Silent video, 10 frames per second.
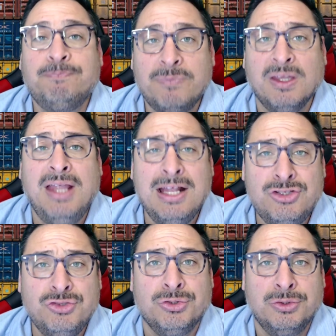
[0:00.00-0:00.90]

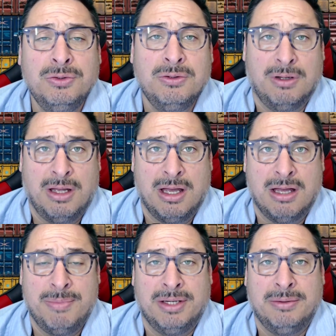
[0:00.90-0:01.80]
That's true
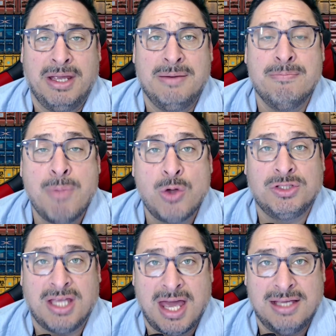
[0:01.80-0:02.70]
in
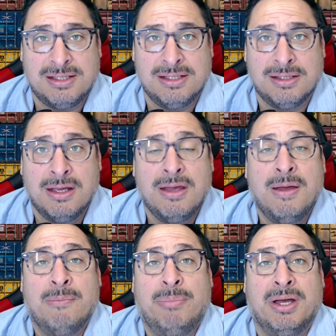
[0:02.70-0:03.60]
most cases,
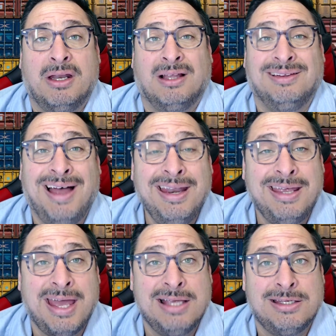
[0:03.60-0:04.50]
but a lot
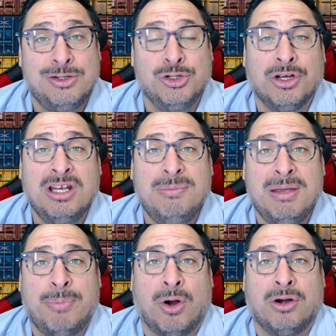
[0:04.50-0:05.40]
of cases, you're going to
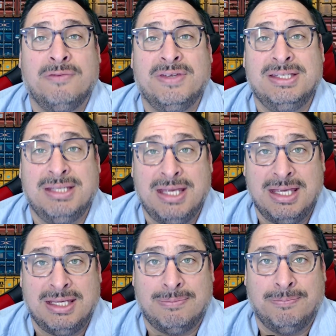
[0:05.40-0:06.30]
be part of a
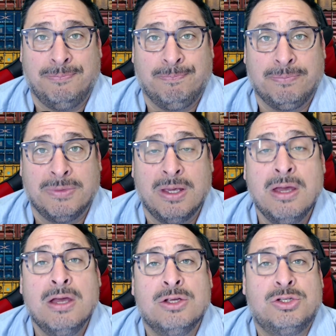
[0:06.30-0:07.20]
team.
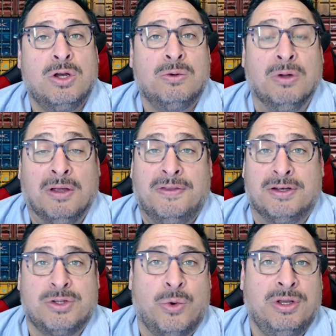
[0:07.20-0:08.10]
So
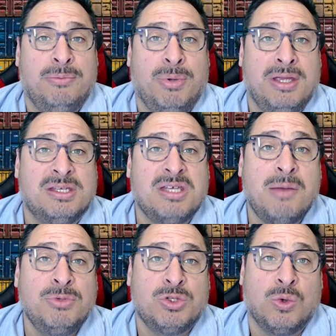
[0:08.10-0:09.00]
there's going to be
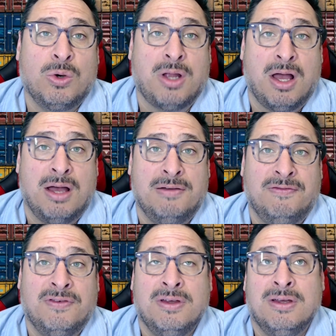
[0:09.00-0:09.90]
some sort
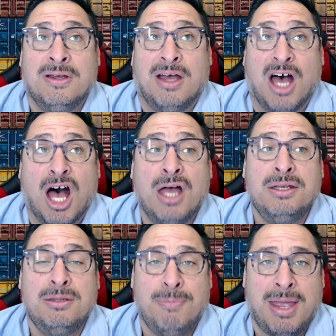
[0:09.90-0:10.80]
of
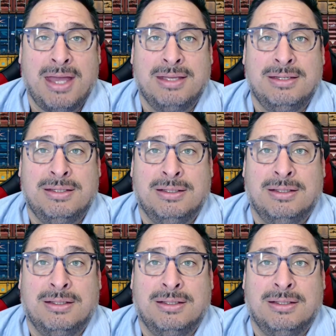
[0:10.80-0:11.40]
unmanned